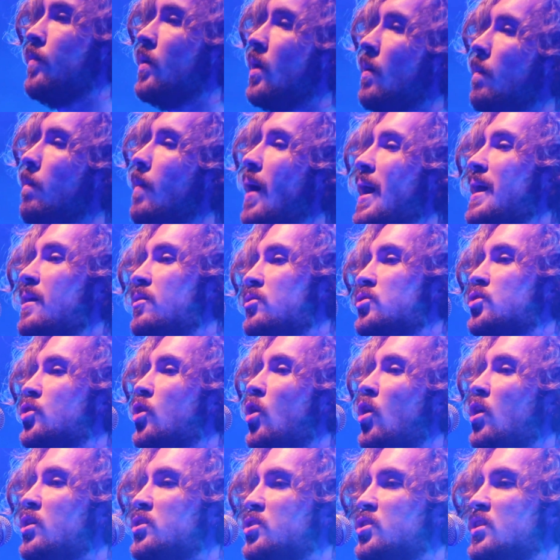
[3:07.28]
If manners
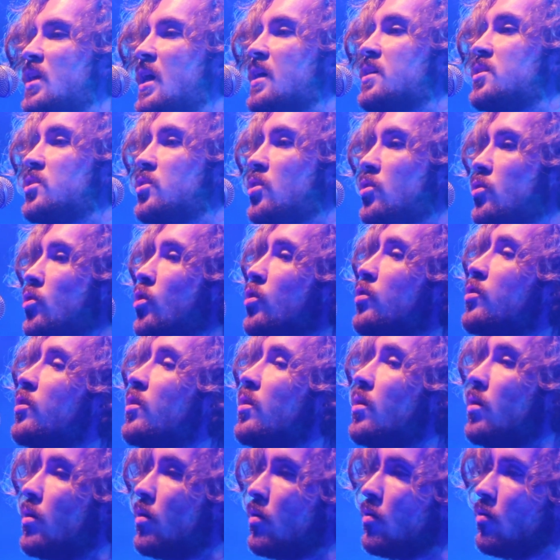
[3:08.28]
cost next to
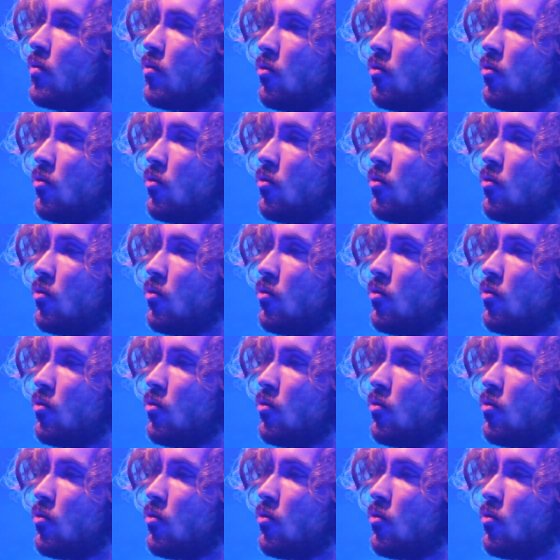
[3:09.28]
nothing,